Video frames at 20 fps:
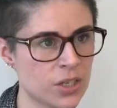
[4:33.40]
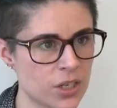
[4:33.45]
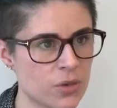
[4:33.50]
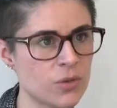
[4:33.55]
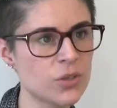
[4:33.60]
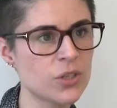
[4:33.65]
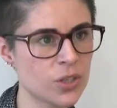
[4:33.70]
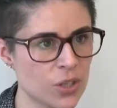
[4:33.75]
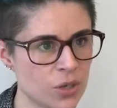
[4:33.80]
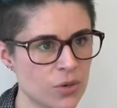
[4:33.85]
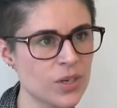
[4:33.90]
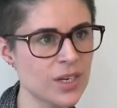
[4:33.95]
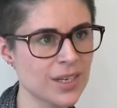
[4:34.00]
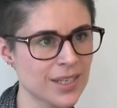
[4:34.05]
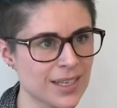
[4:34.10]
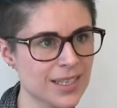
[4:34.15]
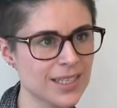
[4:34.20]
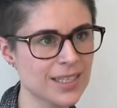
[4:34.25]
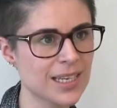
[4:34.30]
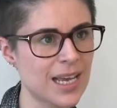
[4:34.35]
and to
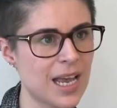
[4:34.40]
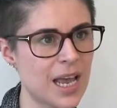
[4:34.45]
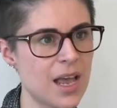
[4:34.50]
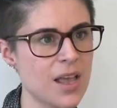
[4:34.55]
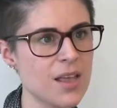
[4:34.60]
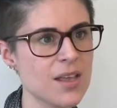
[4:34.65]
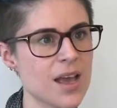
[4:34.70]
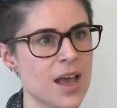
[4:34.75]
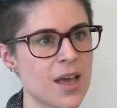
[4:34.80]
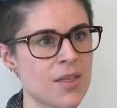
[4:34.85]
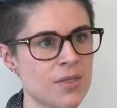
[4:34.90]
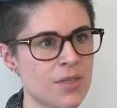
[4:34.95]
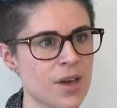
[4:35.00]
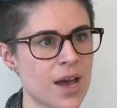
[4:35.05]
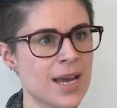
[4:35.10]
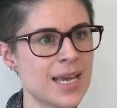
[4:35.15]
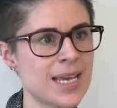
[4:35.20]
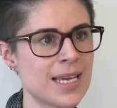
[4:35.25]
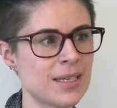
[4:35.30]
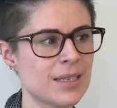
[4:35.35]
students, and
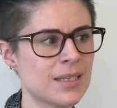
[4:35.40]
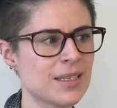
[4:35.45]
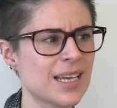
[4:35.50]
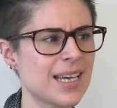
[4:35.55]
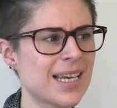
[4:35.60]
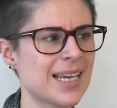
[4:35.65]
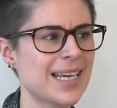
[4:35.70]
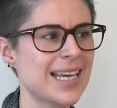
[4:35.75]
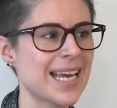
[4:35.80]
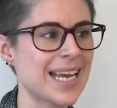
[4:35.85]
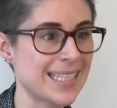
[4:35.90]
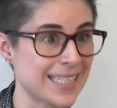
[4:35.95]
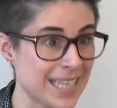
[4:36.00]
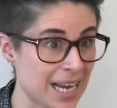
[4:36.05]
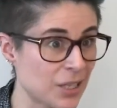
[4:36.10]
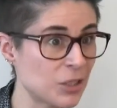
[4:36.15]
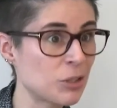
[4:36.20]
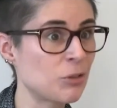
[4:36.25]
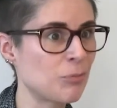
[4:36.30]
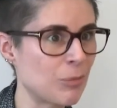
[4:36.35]
that is
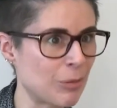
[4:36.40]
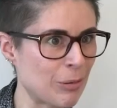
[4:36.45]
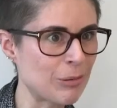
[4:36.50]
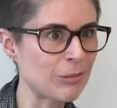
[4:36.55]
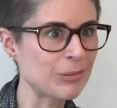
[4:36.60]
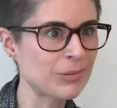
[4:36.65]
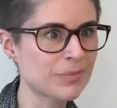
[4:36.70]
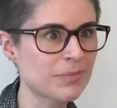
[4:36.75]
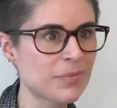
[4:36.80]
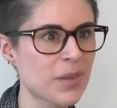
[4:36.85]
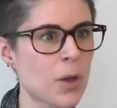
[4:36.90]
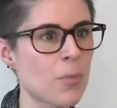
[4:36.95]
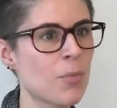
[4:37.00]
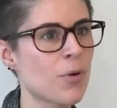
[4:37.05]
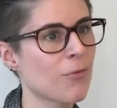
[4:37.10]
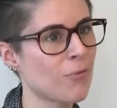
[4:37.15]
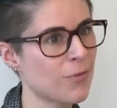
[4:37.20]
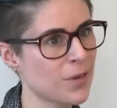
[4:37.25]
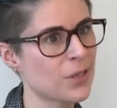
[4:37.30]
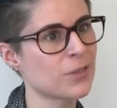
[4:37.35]
intangible
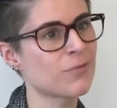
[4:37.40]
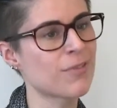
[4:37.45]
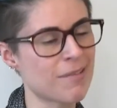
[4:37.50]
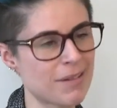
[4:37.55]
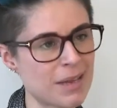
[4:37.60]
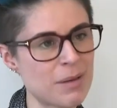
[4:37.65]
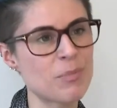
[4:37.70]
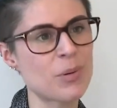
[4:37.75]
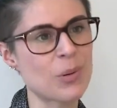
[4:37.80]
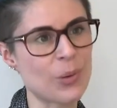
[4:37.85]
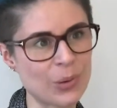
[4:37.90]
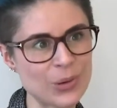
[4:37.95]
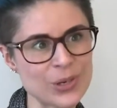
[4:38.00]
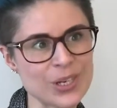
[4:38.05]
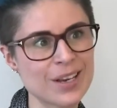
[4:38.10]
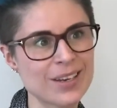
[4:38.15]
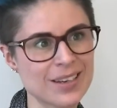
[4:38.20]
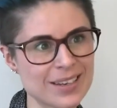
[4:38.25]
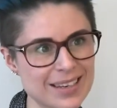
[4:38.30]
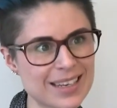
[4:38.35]
but feels very
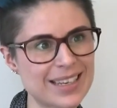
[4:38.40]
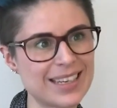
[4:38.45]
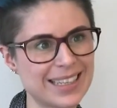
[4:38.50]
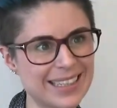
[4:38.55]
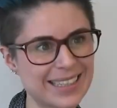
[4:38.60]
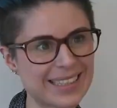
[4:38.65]
important.